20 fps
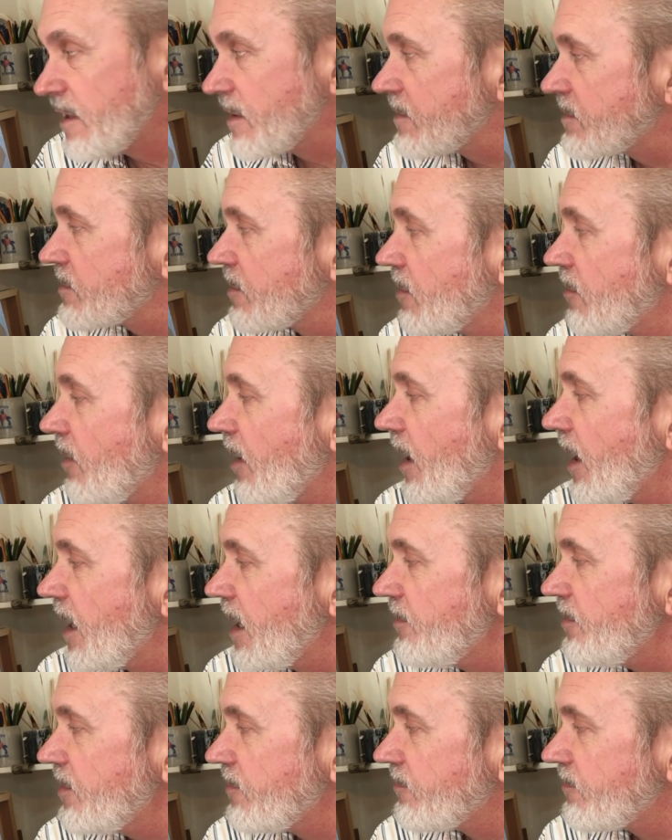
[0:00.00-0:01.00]
So
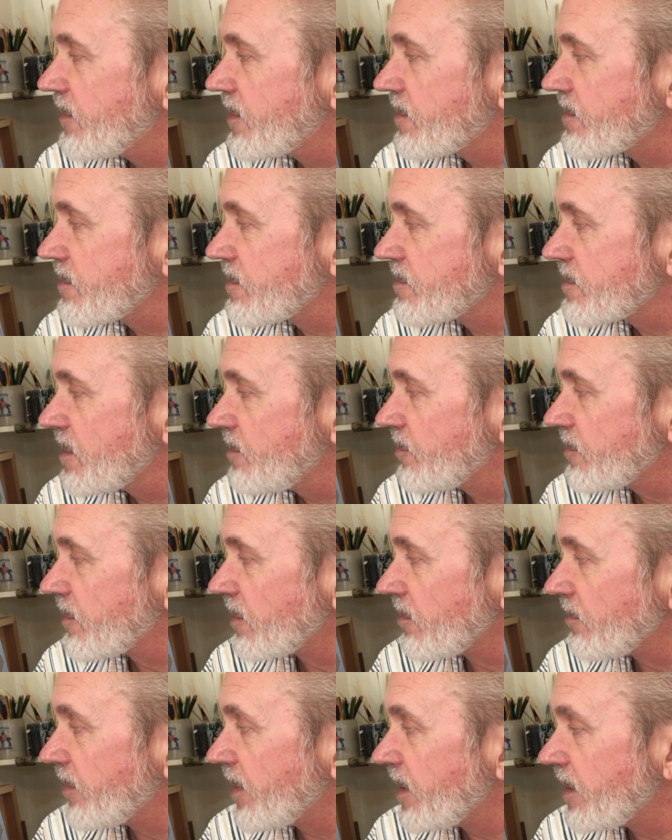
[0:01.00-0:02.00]
I'm going to fix this up a
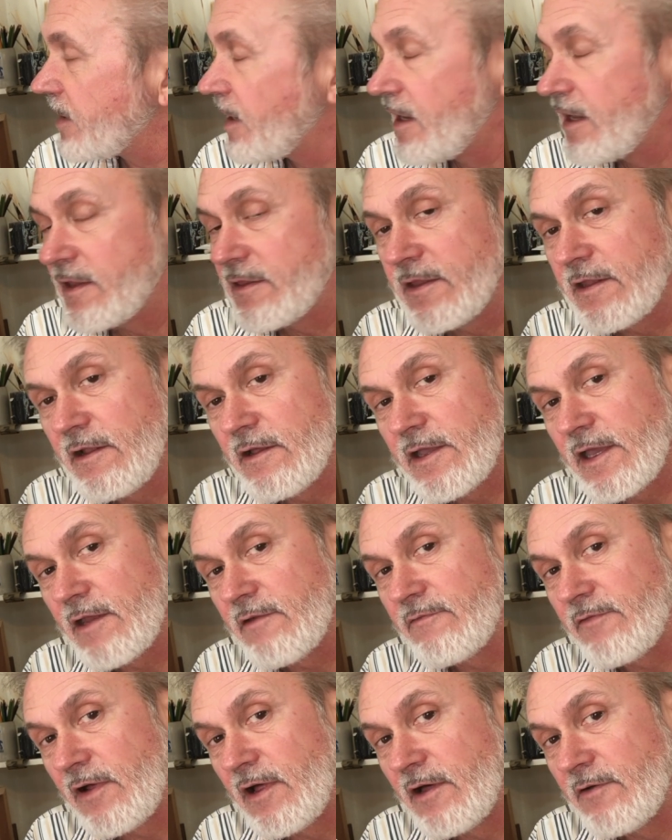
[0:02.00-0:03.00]
little bit, then I'll get
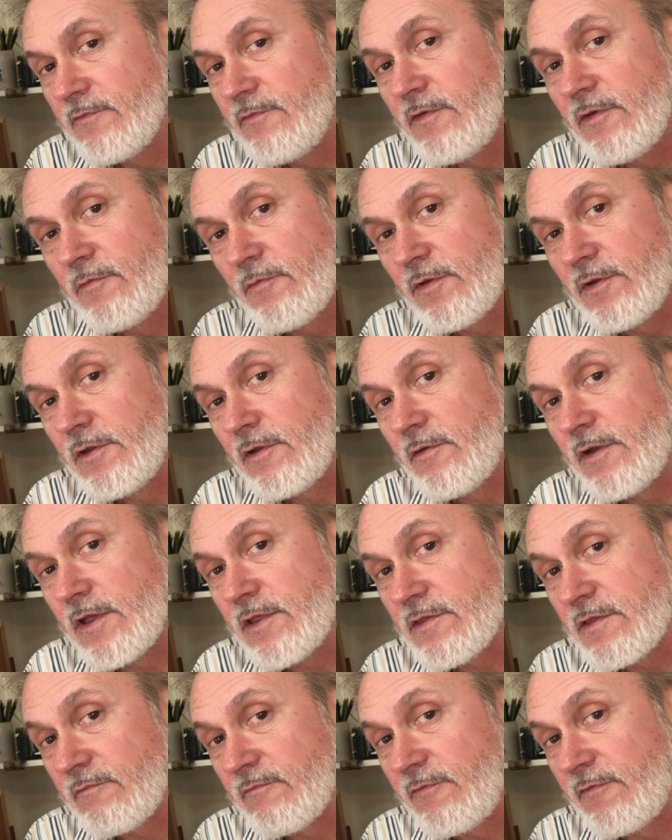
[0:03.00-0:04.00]
involved with doing
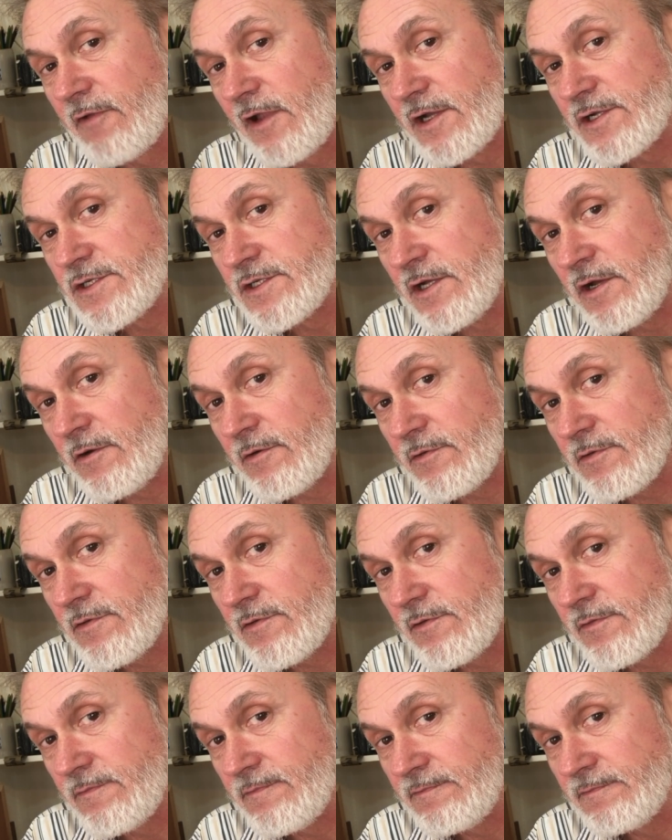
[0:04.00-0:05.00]
some flesh tones.